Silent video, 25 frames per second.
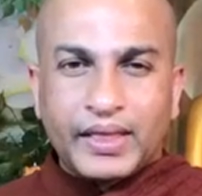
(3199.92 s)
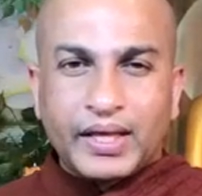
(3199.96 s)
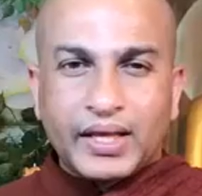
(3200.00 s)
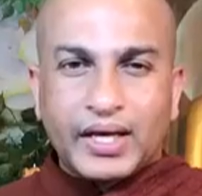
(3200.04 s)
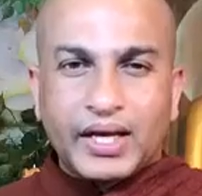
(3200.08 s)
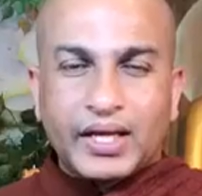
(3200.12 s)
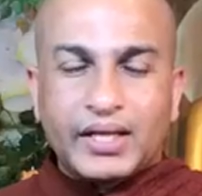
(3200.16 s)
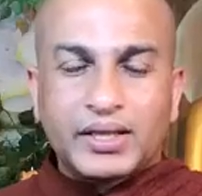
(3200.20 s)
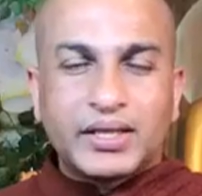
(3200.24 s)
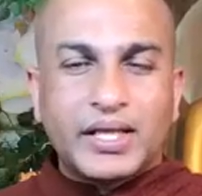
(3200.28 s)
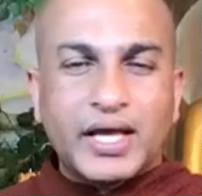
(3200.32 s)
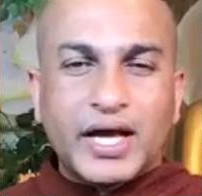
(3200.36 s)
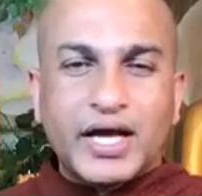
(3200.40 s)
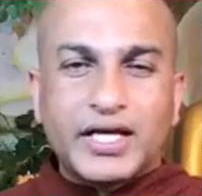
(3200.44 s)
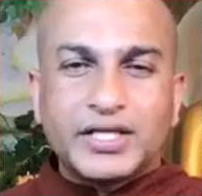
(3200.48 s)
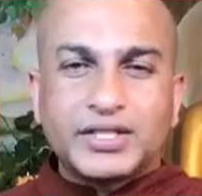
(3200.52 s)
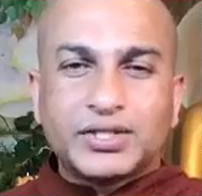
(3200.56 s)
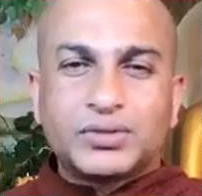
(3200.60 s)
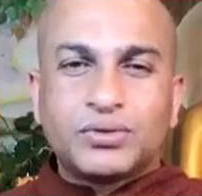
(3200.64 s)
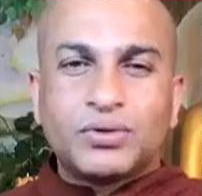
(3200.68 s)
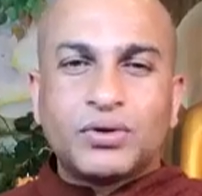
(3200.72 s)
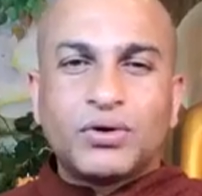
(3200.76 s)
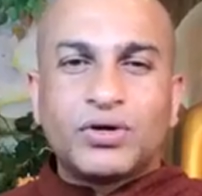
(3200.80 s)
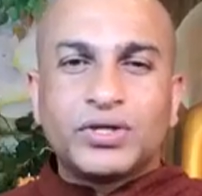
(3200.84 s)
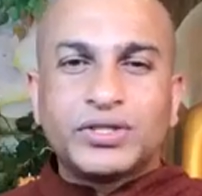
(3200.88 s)
and there is
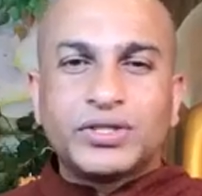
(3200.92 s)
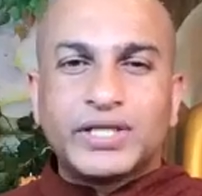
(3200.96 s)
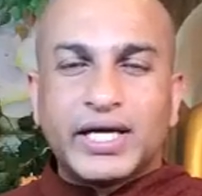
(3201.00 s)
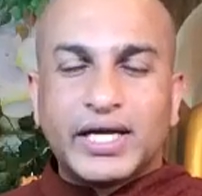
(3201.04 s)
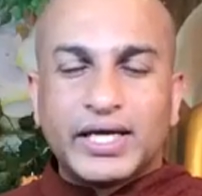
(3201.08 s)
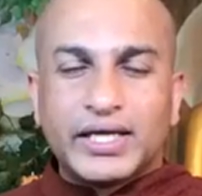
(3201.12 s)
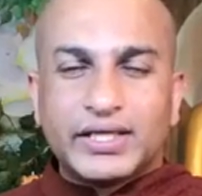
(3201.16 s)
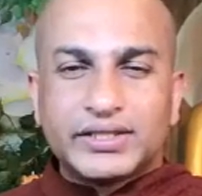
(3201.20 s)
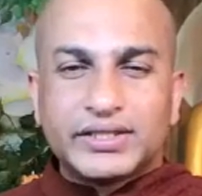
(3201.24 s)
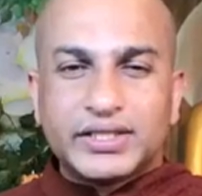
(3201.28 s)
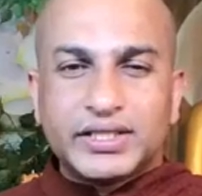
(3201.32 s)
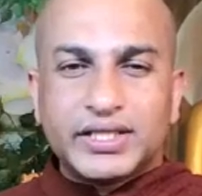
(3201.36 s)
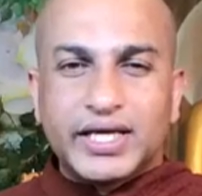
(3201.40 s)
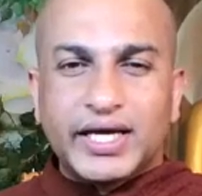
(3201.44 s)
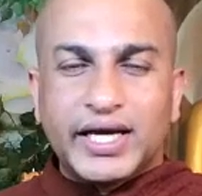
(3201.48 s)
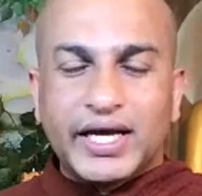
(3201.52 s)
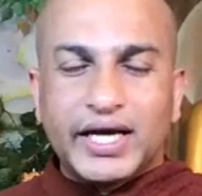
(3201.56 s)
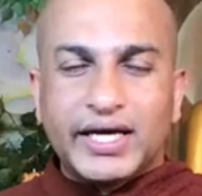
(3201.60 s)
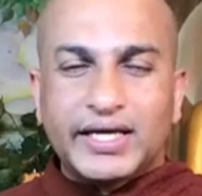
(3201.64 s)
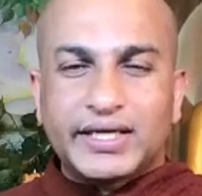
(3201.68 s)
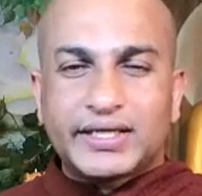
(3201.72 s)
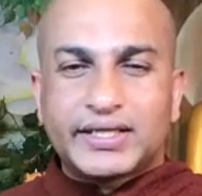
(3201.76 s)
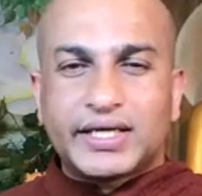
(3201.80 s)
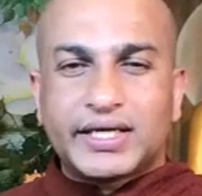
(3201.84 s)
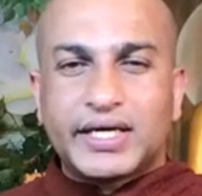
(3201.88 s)
no jealousy
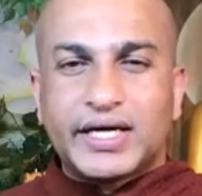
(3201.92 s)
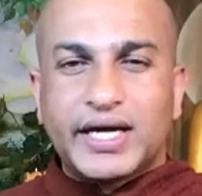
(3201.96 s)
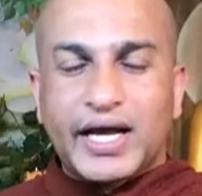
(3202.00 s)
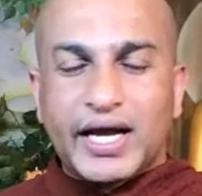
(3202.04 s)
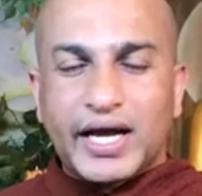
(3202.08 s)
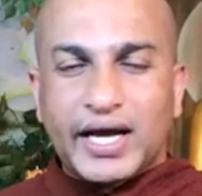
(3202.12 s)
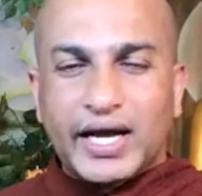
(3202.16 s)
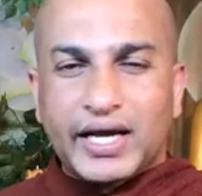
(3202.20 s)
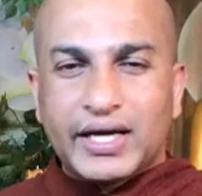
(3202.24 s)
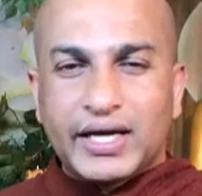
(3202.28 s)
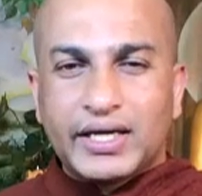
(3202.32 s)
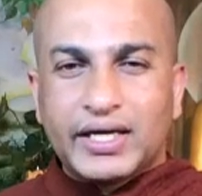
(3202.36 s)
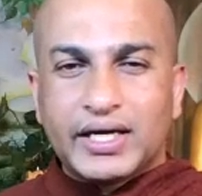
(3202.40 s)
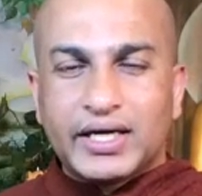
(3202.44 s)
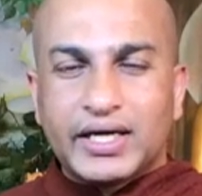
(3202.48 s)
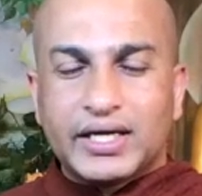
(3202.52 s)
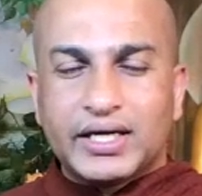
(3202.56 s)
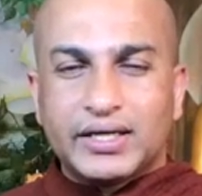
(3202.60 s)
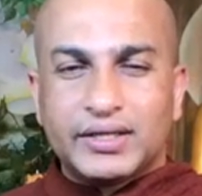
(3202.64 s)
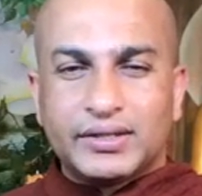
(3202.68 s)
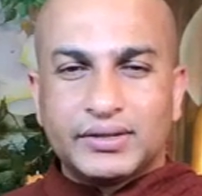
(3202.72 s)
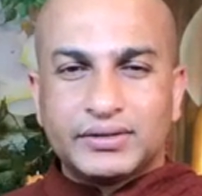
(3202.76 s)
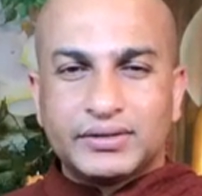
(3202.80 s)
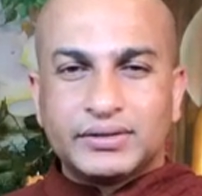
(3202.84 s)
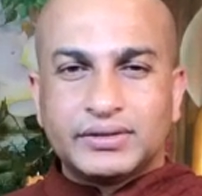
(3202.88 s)
hatred anger
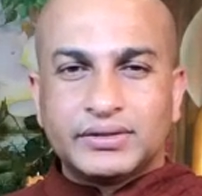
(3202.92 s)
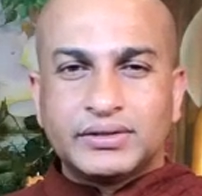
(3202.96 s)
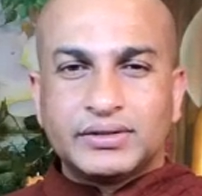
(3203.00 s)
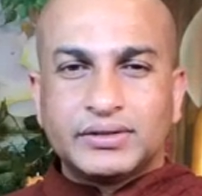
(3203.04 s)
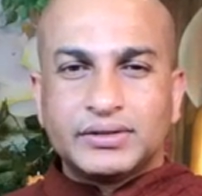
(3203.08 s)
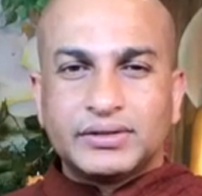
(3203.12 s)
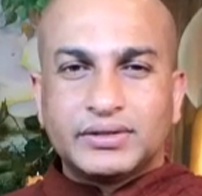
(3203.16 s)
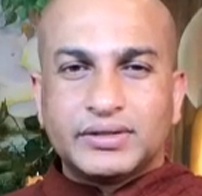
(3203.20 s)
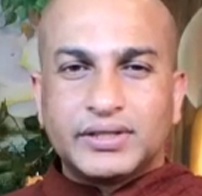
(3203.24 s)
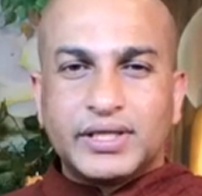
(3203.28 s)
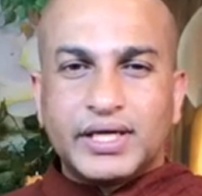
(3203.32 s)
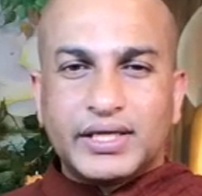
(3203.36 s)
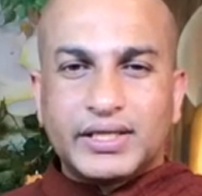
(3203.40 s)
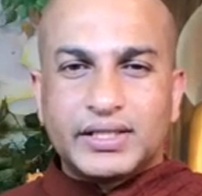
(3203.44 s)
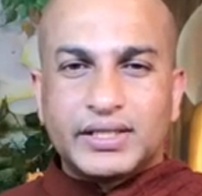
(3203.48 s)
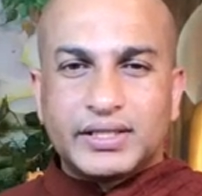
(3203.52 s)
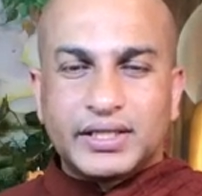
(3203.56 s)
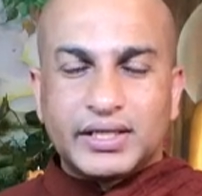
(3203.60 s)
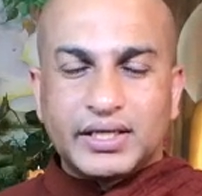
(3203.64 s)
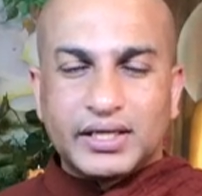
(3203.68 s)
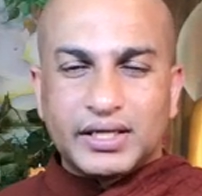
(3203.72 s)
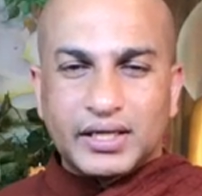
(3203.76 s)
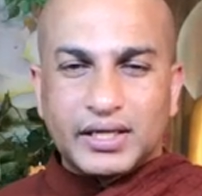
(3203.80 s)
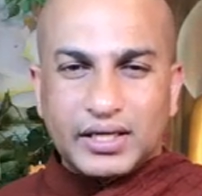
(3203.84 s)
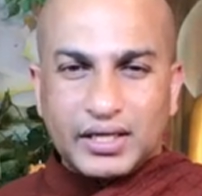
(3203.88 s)
that
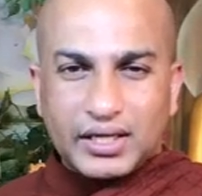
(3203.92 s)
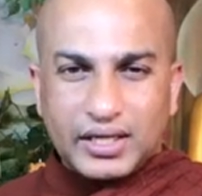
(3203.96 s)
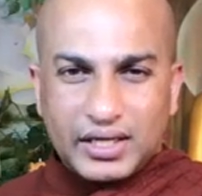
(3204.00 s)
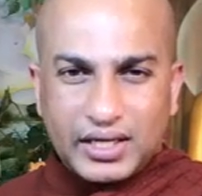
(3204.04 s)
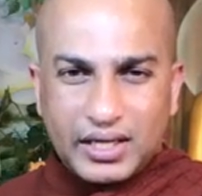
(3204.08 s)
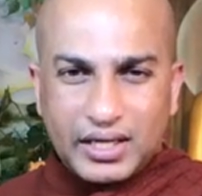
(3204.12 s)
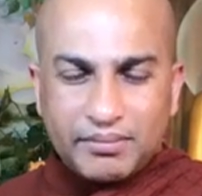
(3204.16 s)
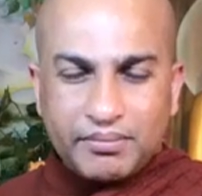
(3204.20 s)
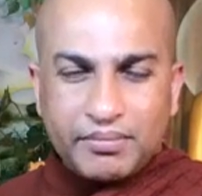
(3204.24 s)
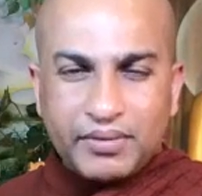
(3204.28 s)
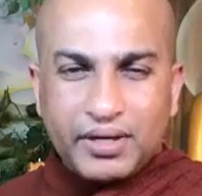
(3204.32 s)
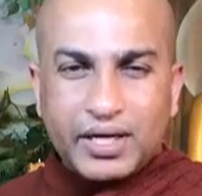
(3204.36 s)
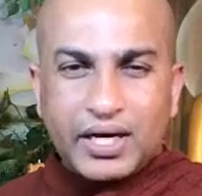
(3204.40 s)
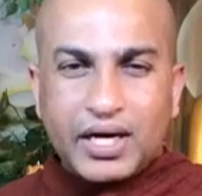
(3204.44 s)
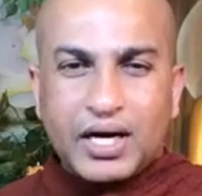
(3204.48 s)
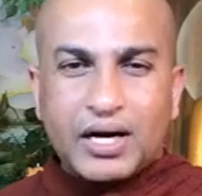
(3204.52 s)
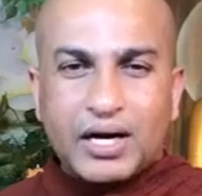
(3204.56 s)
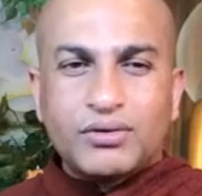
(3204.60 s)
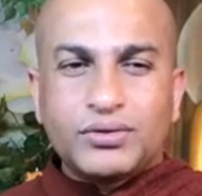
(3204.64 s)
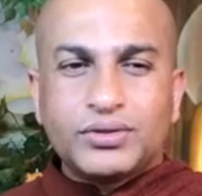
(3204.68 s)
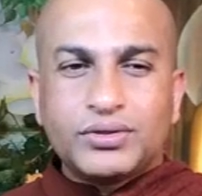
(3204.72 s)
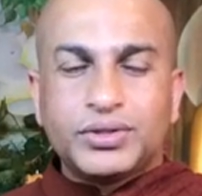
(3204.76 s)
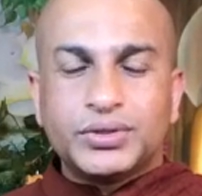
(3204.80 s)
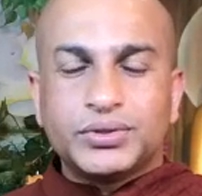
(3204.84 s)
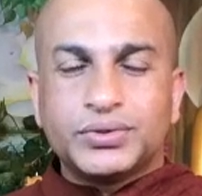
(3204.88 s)
uh, come
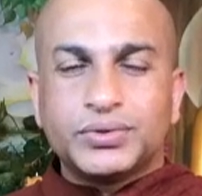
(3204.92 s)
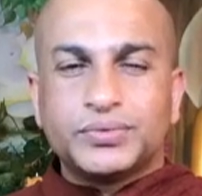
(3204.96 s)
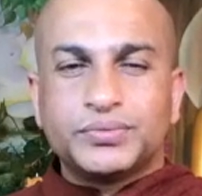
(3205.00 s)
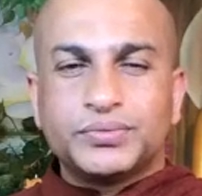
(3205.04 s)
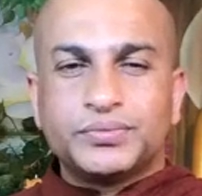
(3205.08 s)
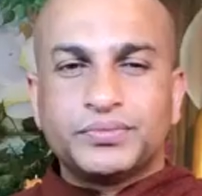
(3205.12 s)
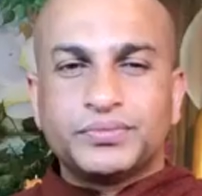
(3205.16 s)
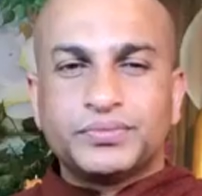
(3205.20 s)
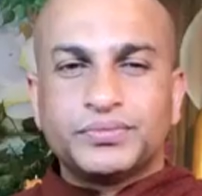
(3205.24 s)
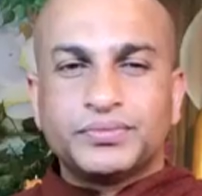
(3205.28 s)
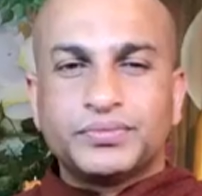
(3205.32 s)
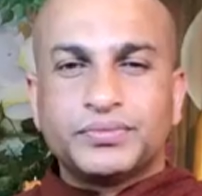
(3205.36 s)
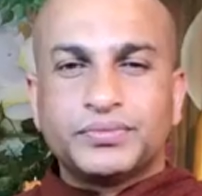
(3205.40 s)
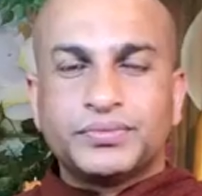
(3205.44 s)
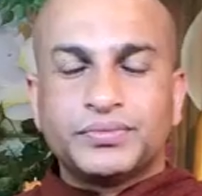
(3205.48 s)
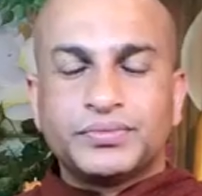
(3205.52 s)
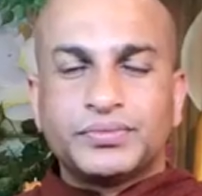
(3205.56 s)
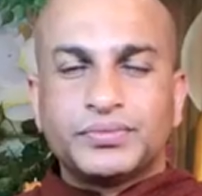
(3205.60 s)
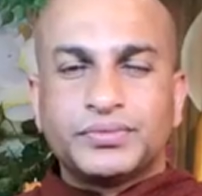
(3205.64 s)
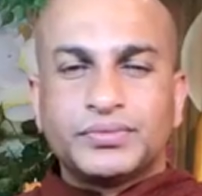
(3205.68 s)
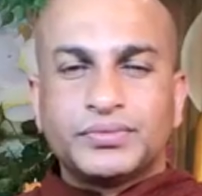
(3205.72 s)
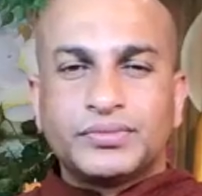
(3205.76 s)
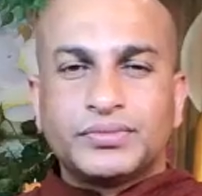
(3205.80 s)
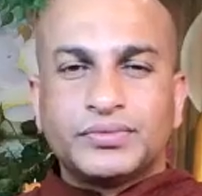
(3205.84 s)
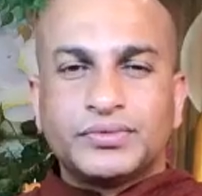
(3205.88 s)
around you
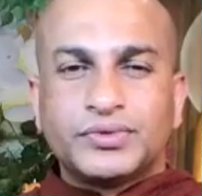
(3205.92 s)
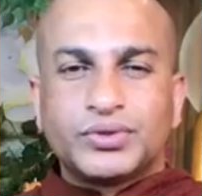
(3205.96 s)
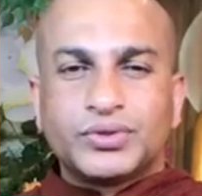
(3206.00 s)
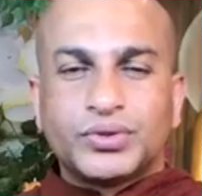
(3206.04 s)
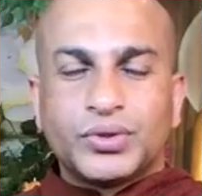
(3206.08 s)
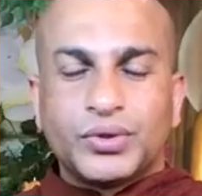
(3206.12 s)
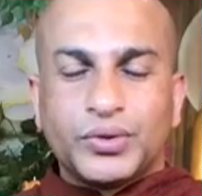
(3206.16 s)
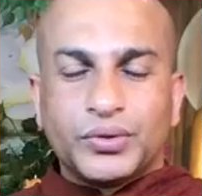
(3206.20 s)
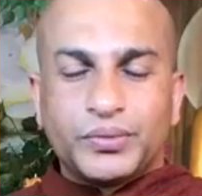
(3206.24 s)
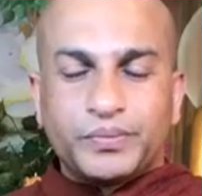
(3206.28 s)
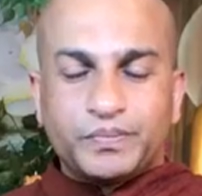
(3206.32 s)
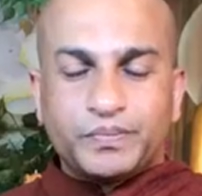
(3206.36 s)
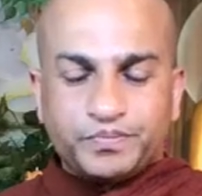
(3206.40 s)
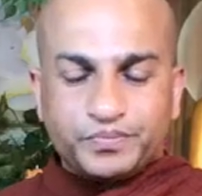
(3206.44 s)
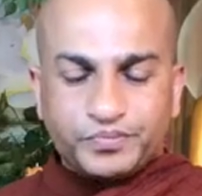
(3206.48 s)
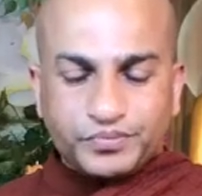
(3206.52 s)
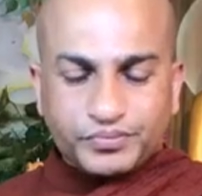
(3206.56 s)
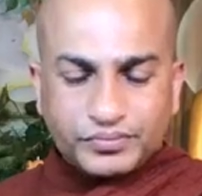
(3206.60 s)
so